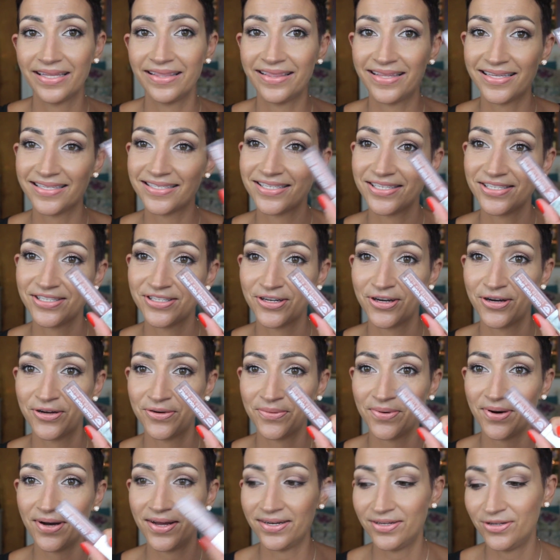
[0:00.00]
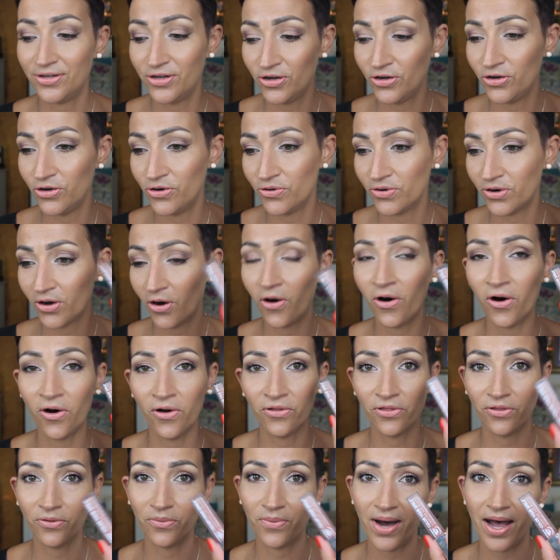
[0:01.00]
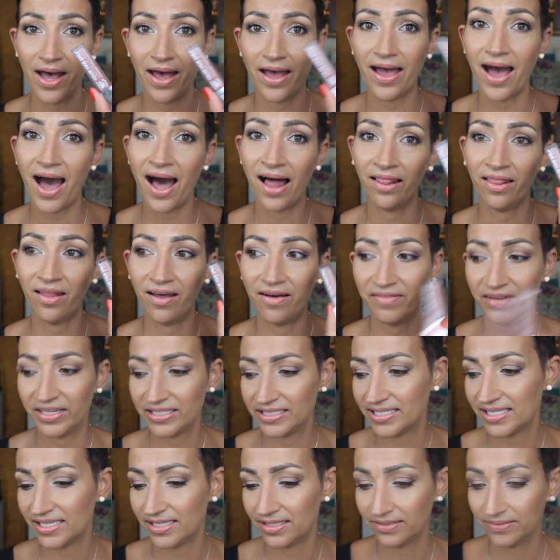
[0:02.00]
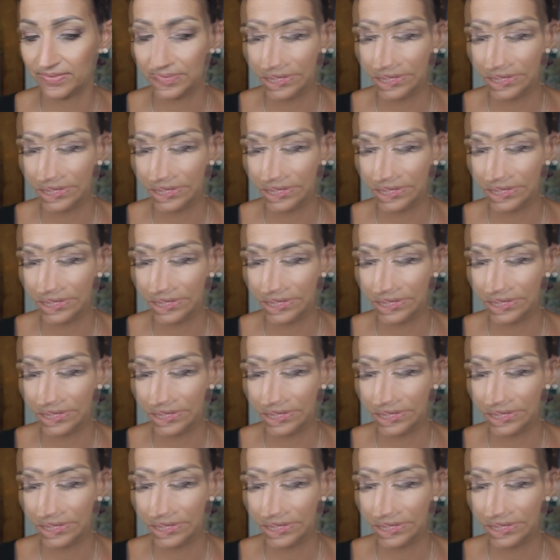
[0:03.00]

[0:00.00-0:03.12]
this is a good one. Nude all the way. I love it.